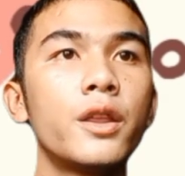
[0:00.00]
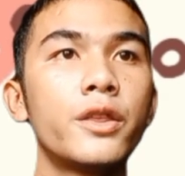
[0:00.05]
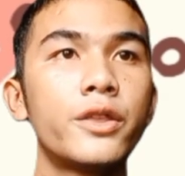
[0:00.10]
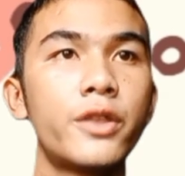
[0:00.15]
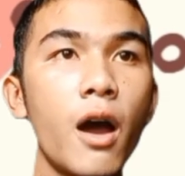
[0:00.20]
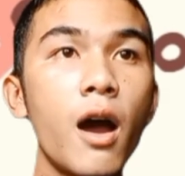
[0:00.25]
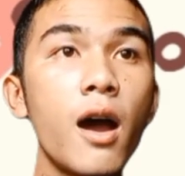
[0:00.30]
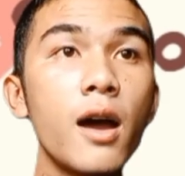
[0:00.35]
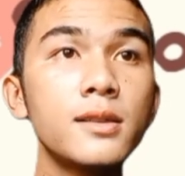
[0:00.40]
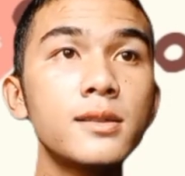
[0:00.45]

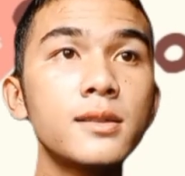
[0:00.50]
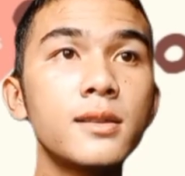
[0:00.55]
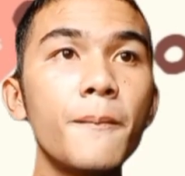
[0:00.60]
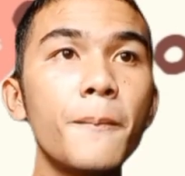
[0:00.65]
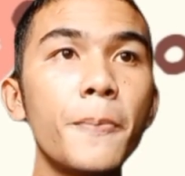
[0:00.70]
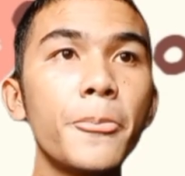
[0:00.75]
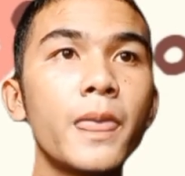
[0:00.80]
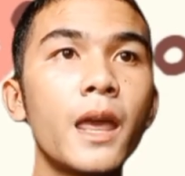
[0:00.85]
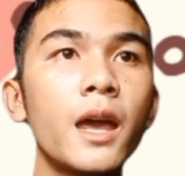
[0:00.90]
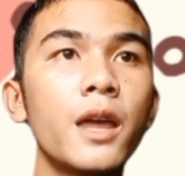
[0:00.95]
Thus,
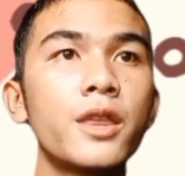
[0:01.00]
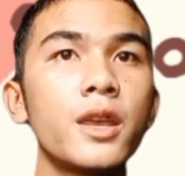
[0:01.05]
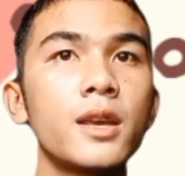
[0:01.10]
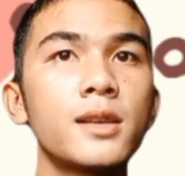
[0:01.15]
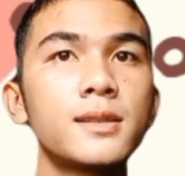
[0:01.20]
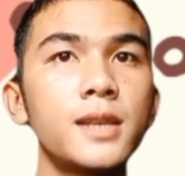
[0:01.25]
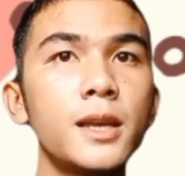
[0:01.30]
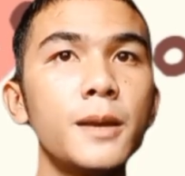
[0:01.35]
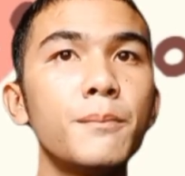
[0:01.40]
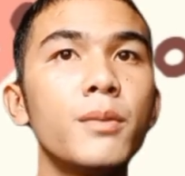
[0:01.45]

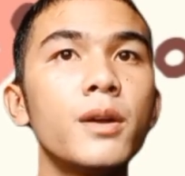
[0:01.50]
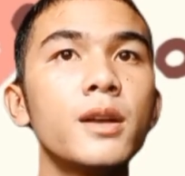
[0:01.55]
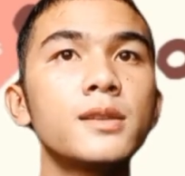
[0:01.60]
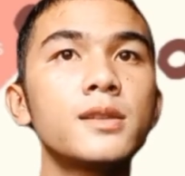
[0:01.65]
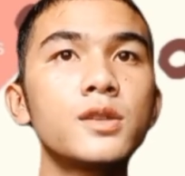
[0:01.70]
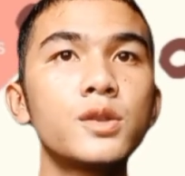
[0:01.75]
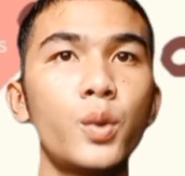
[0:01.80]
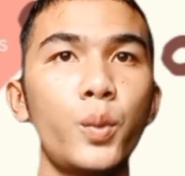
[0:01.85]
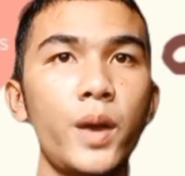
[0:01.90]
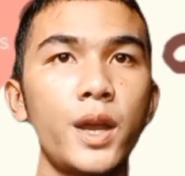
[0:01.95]
the
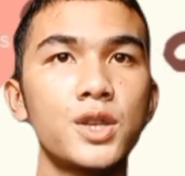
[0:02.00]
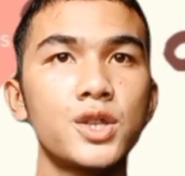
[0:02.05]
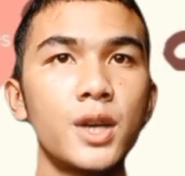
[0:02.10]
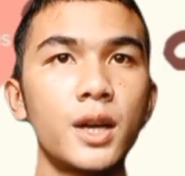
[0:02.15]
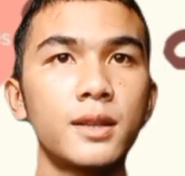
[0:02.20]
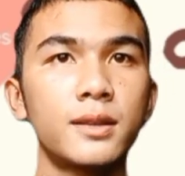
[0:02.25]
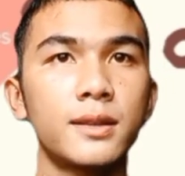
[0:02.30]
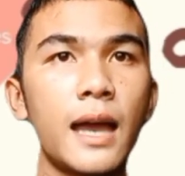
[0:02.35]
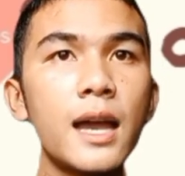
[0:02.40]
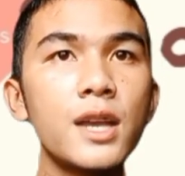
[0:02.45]
symbols to which
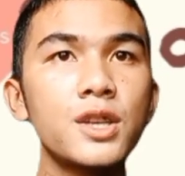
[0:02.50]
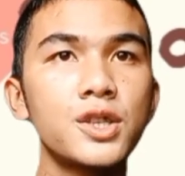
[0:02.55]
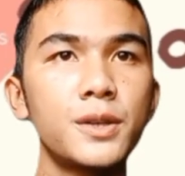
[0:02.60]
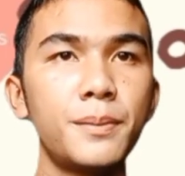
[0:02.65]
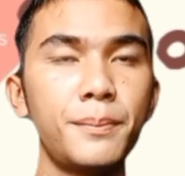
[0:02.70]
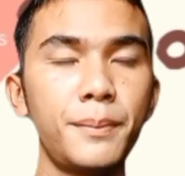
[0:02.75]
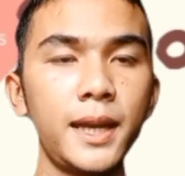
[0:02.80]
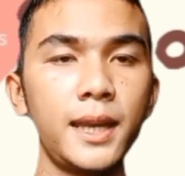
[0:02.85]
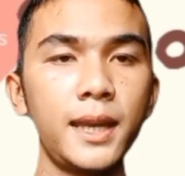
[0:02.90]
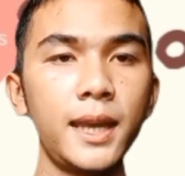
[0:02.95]

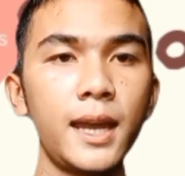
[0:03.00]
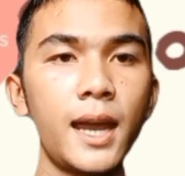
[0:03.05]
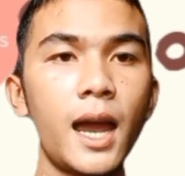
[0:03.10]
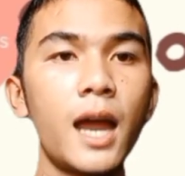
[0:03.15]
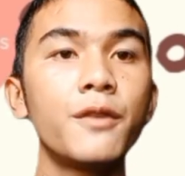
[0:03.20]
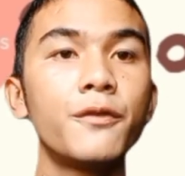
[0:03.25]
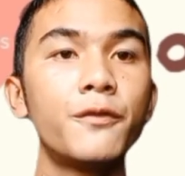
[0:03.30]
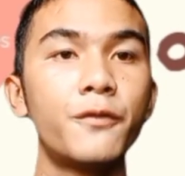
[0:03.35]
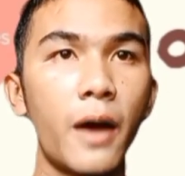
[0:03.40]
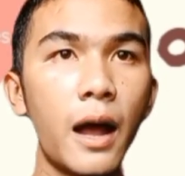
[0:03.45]
attach meaning
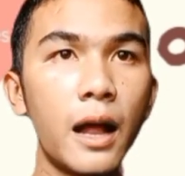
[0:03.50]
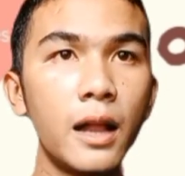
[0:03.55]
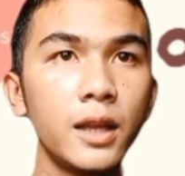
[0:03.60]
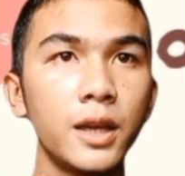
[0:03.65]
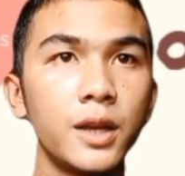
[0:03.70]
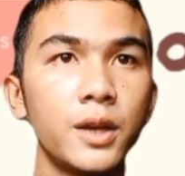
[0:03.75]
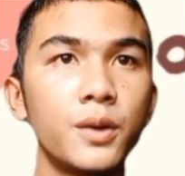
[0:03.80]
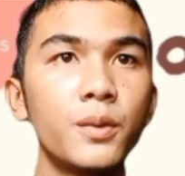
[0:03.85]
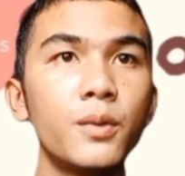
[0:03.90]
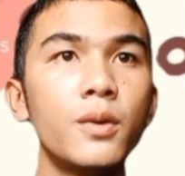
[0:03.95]
and
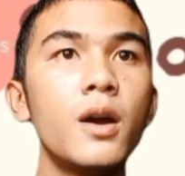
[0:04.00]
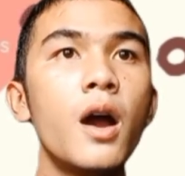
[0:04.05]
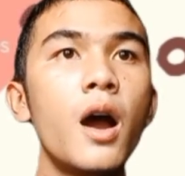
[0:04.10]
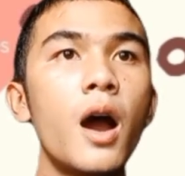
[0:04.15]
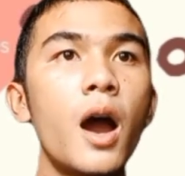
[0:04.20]
value